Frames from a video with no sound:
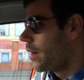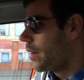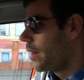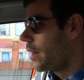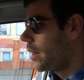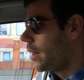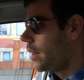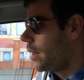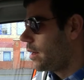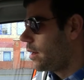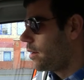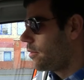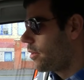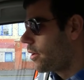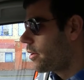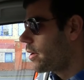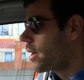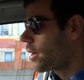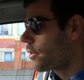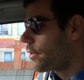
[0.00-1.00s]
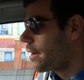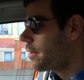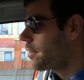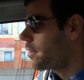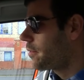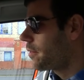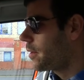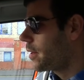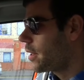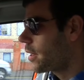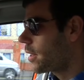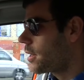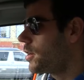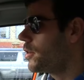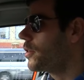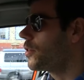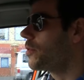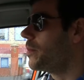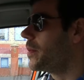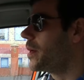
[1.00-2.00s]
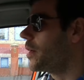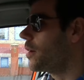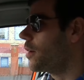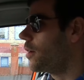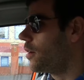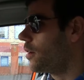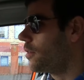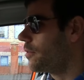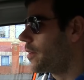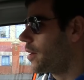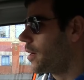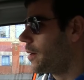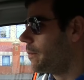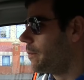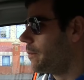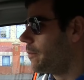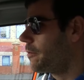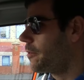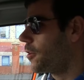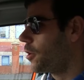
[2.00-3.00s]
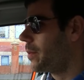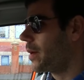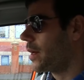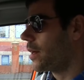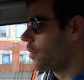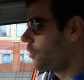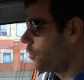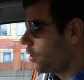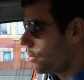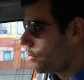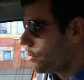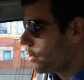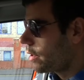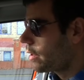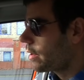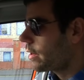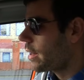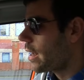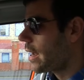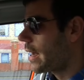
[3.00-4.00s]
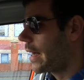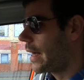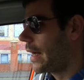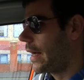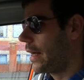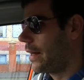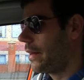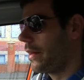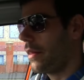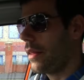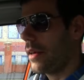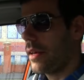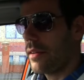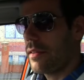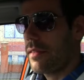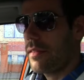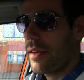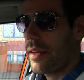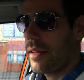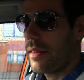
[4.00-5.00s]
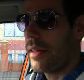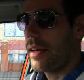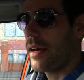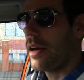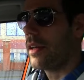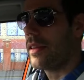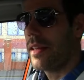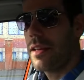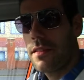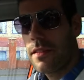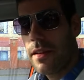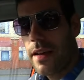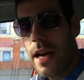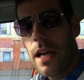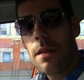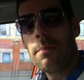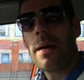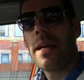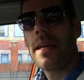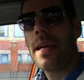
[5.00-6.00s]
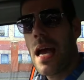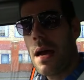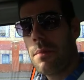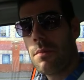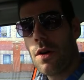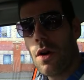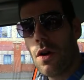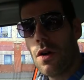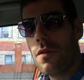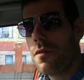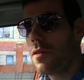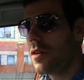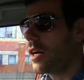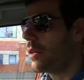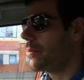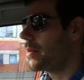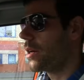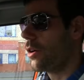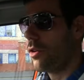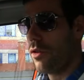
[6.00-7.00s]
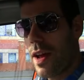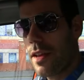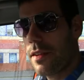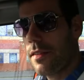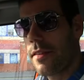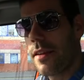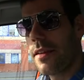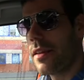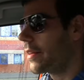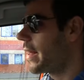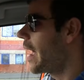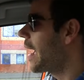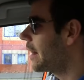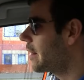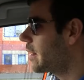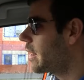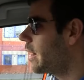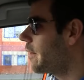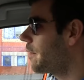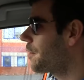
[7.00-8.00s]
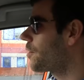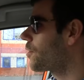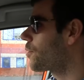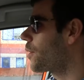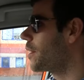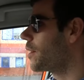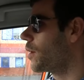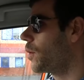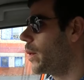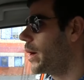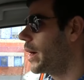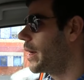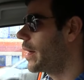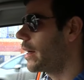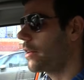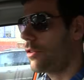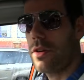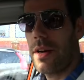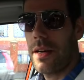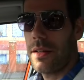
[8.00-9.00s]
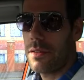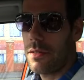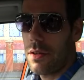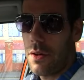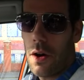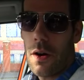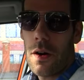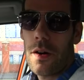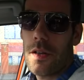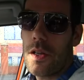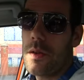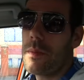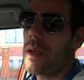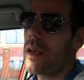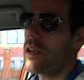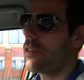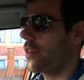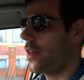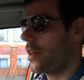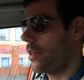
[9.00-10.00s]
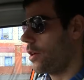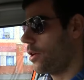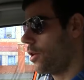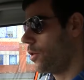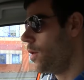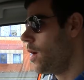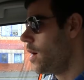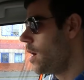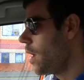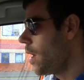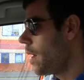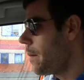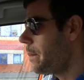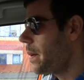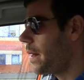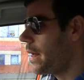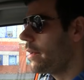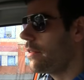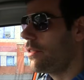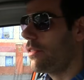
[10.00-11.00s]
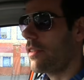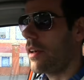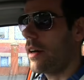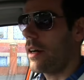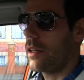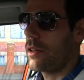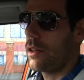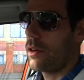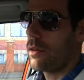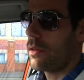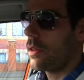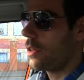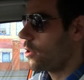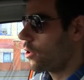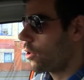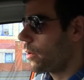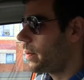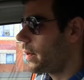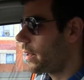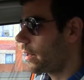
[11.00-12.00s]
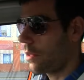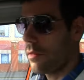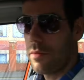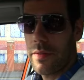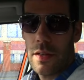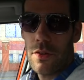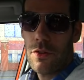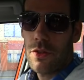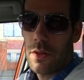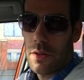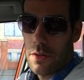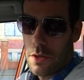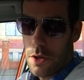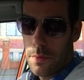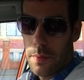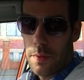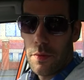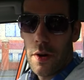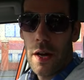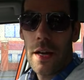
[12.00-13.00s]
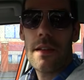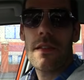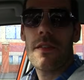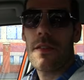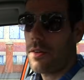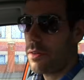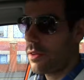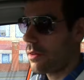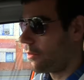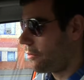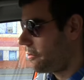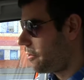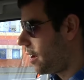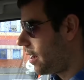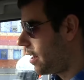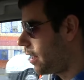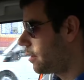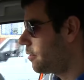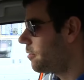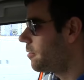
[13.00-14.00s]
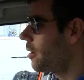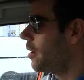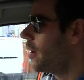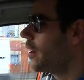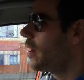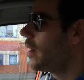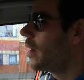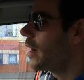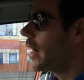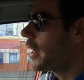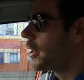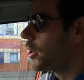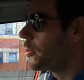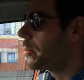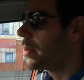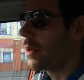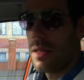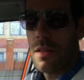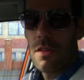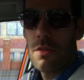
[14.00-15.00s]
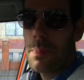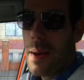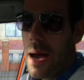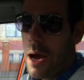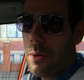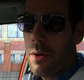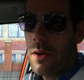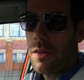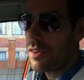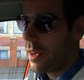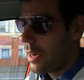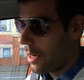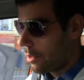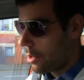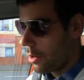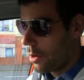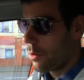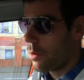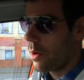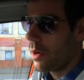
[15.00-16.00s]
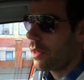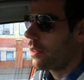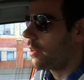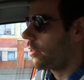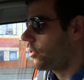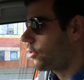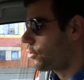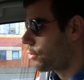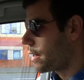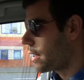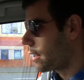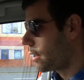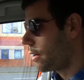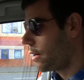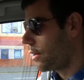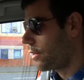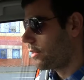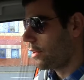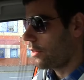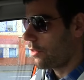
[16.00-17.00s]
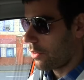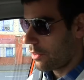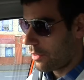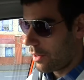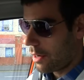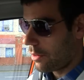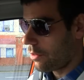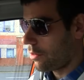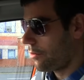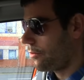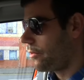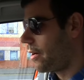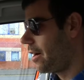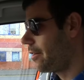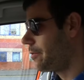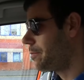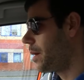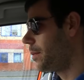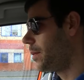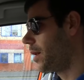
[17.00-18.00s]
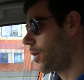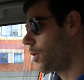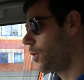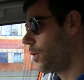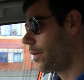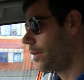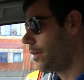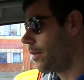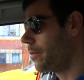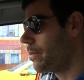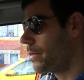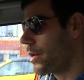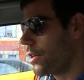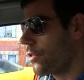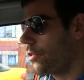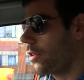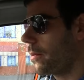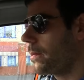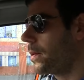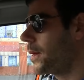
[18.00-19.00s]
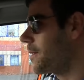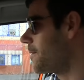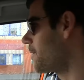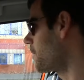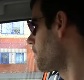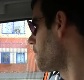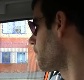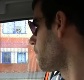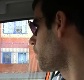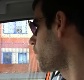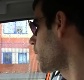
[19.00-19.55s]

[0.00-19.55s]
They very aggressively accused me of filming children, and they said that unless I hand my camera over, I'd be arrested and handcuffed straight away. I tried to argue because I know PACE, I know the European Convention on Human Rights, Article 5, I know police powers, I know the street law such as Section 5, public order and breach of the peace.